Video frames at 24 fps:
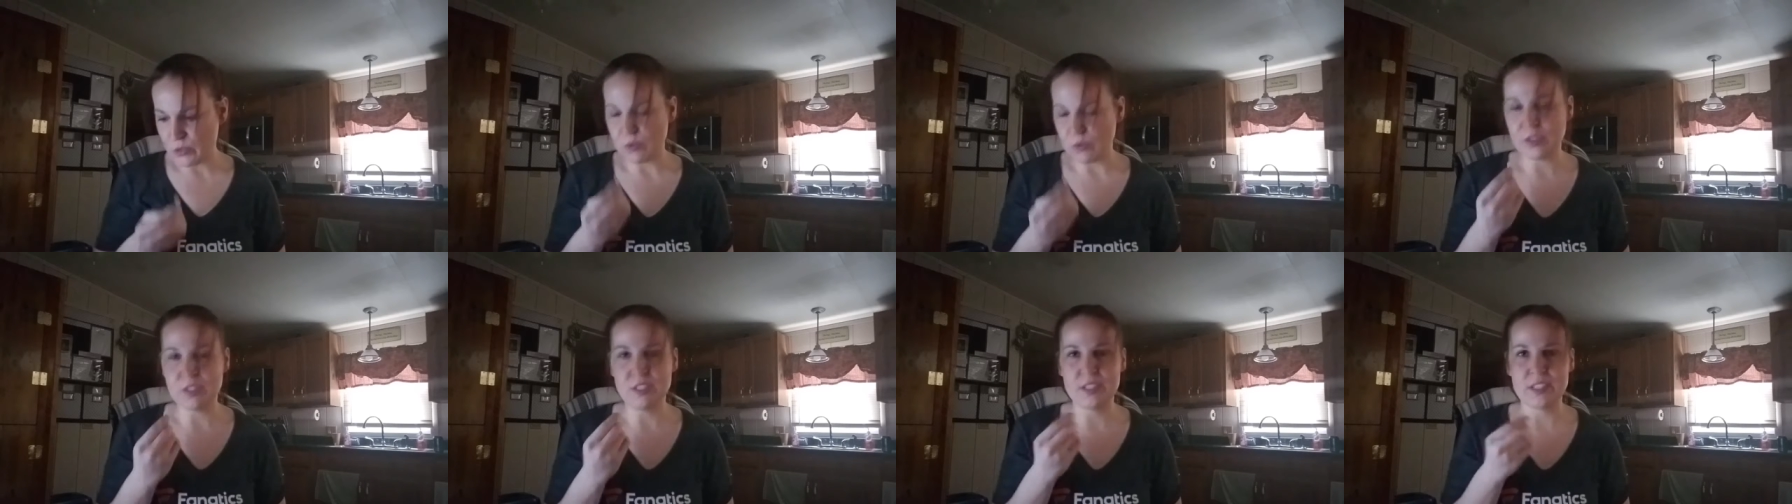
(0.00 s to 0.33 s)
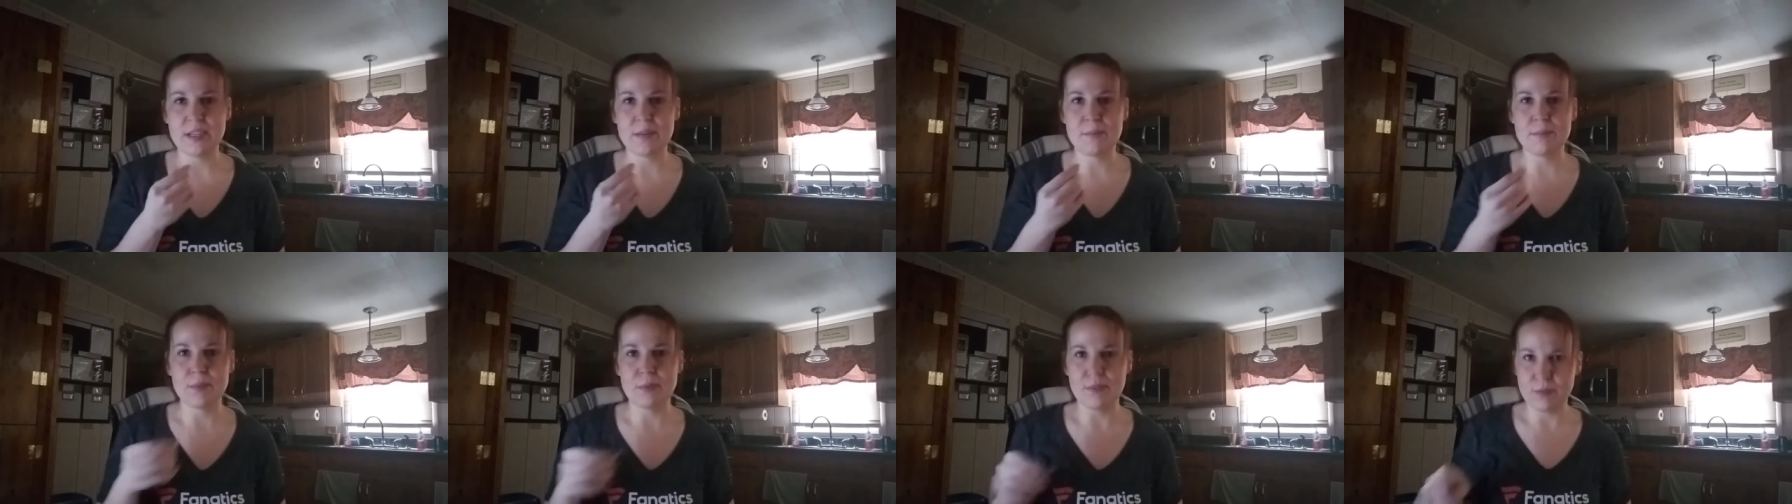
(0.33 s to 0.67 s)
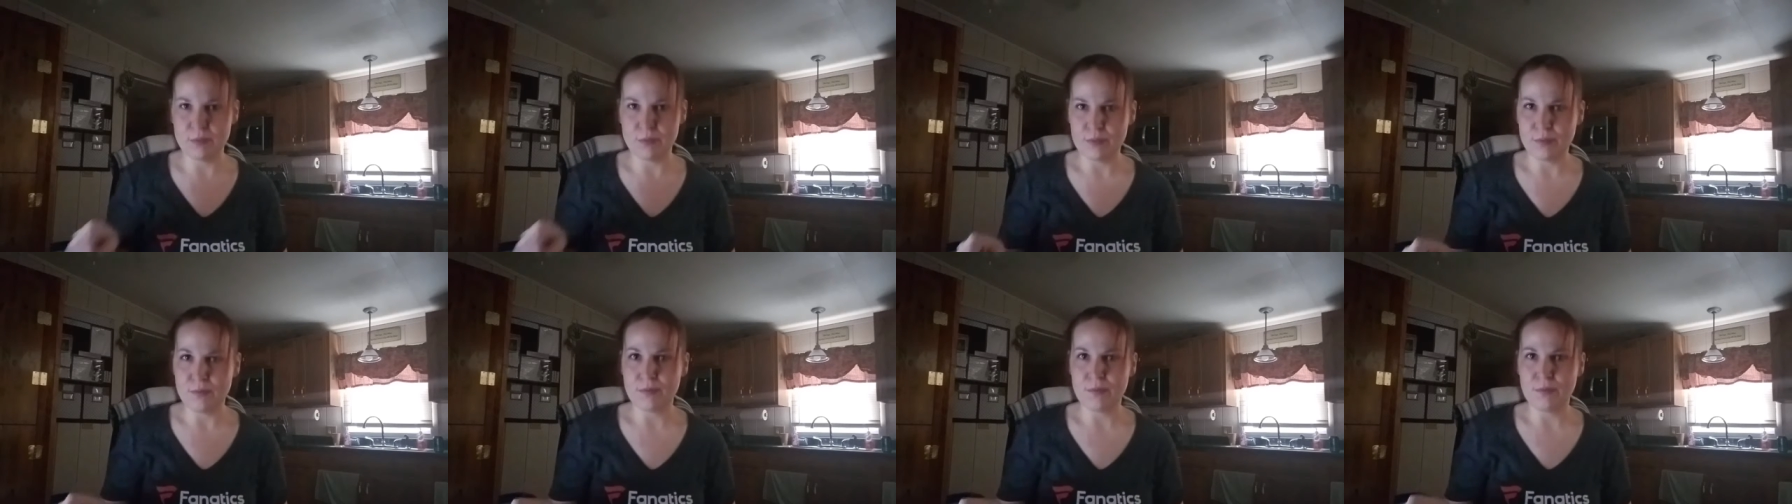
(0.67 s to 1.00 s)
on the tip
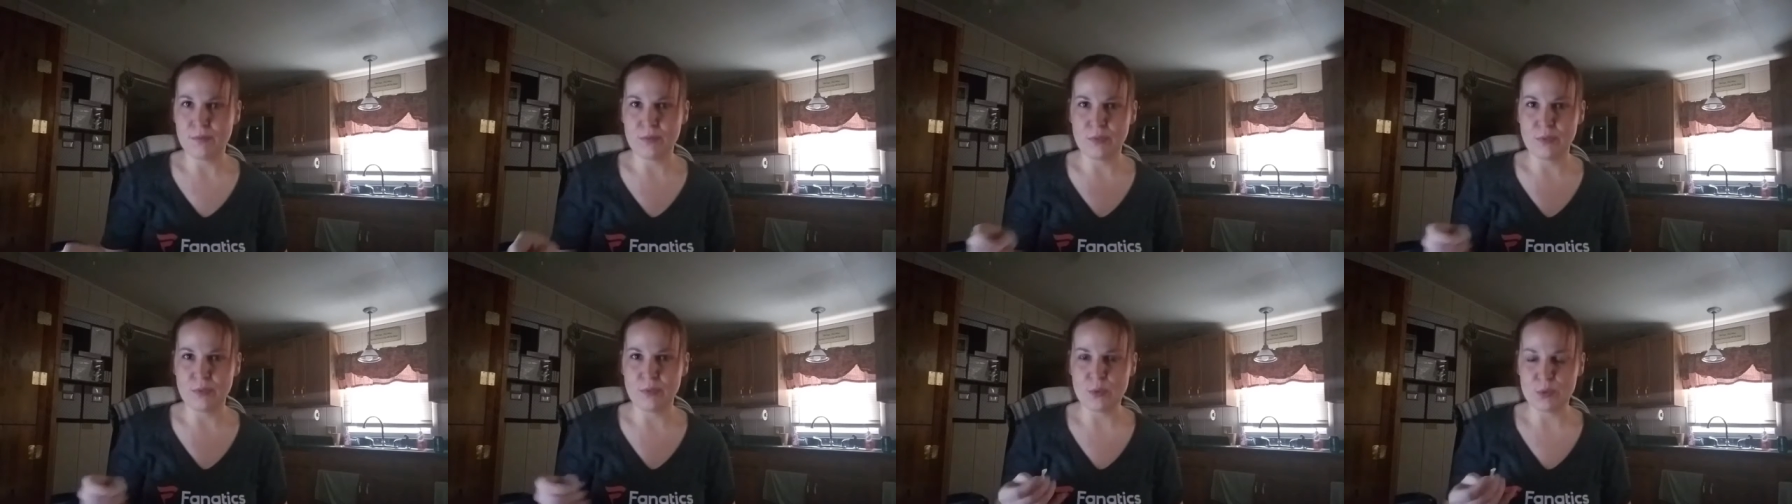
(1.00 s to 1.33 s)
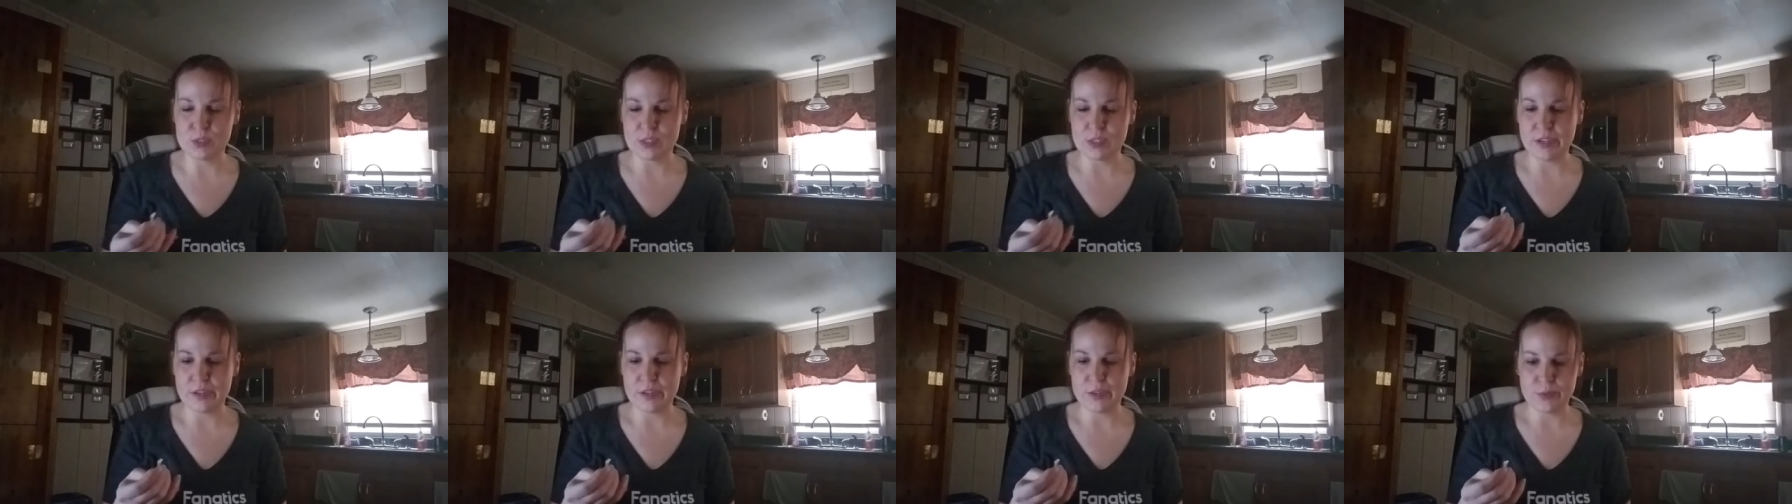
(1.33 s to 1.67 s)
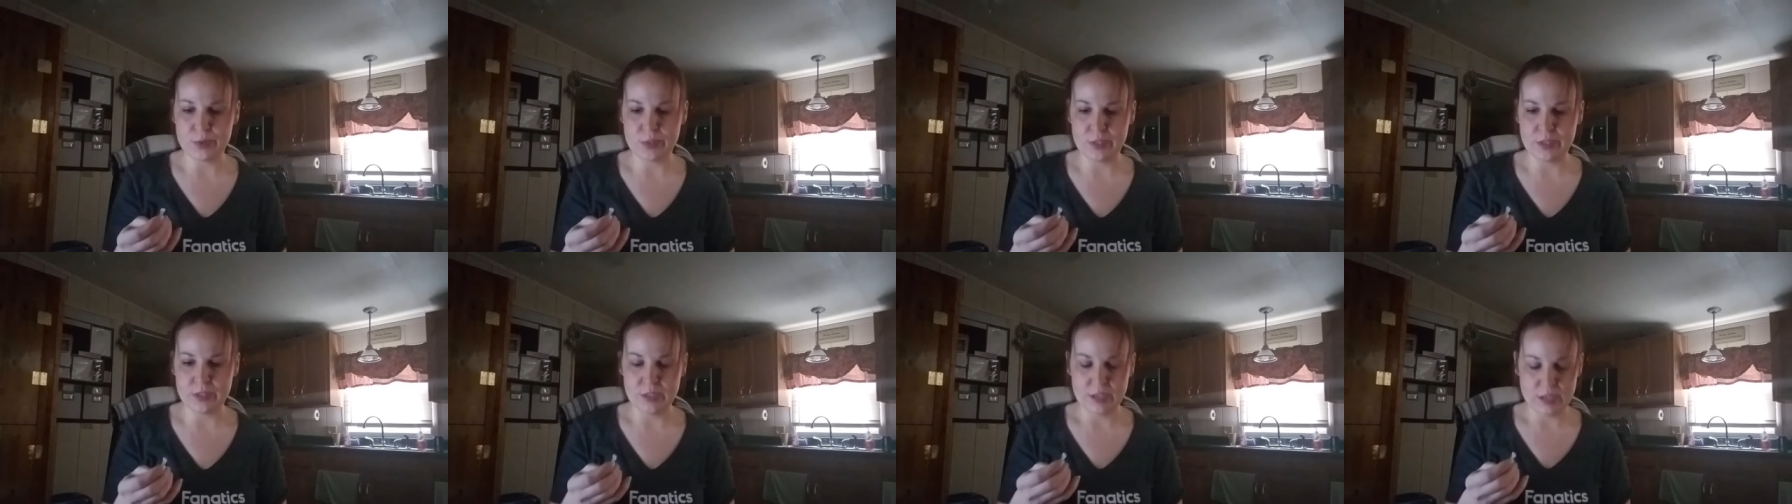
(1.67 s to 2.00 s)
of the full-size
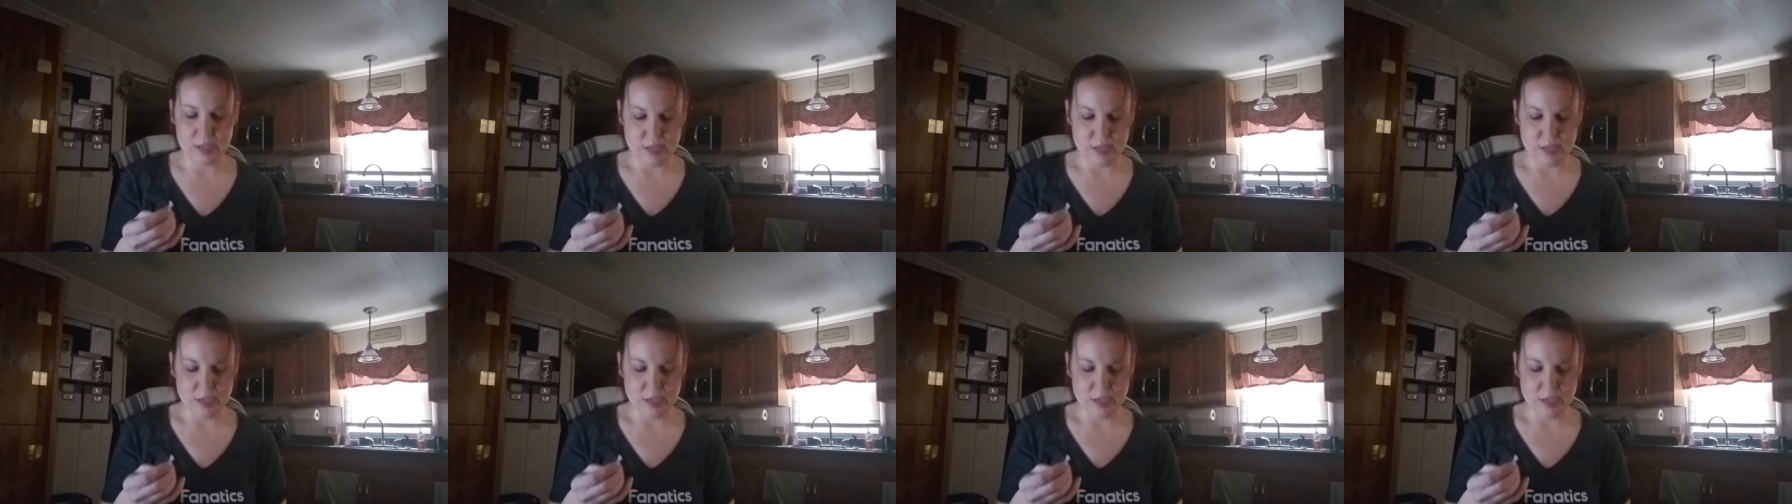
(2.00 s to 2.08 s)
one.